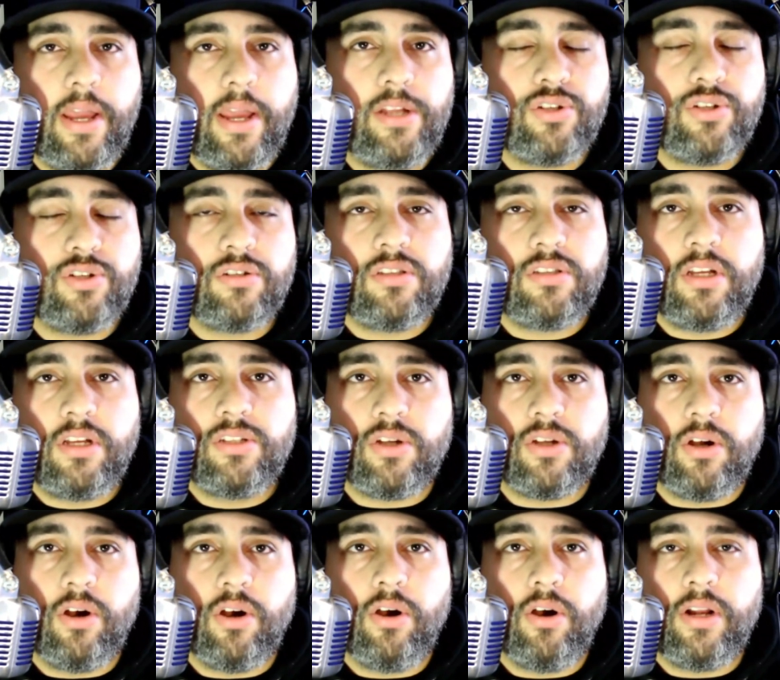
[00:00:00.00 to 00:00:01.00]
interesting
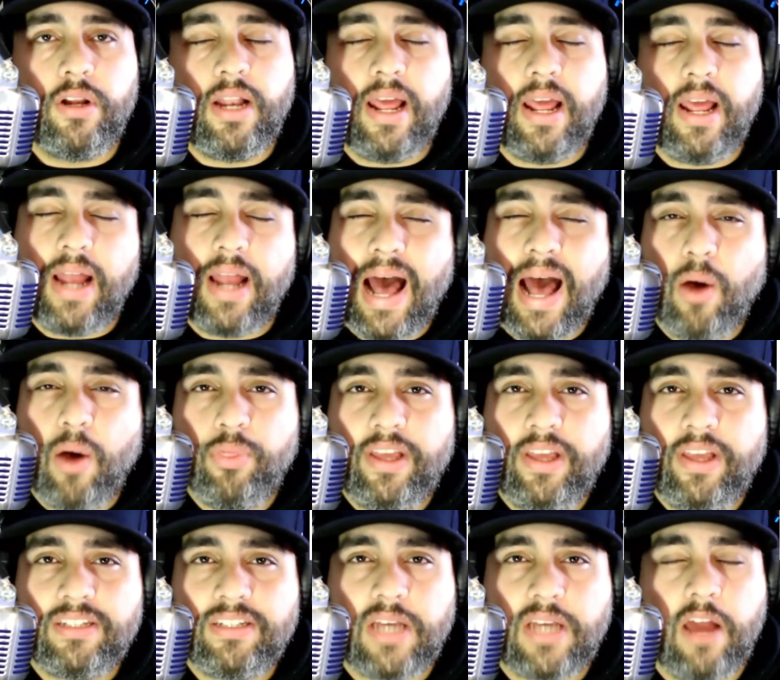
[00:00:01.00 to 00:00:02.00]
turn and, and how
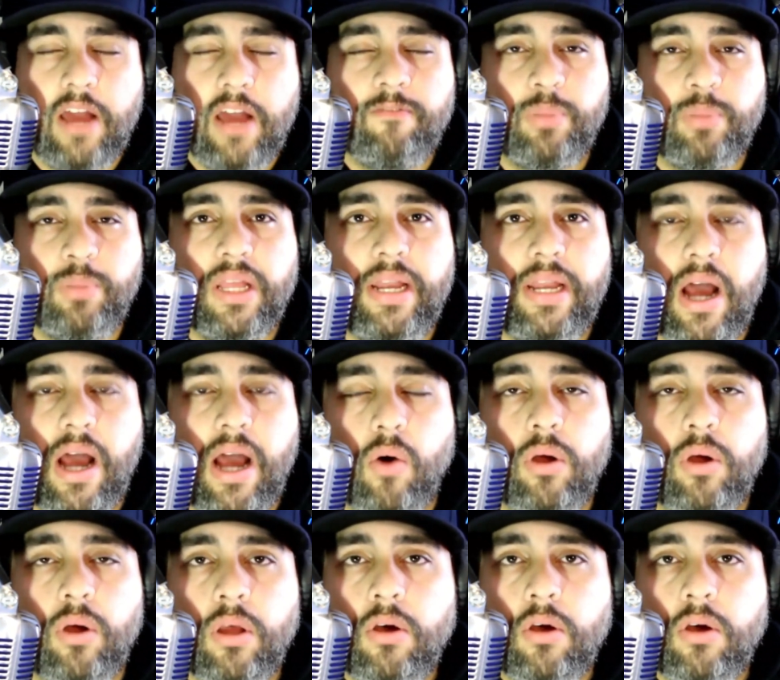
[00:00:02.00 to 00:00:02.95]
things kind of played out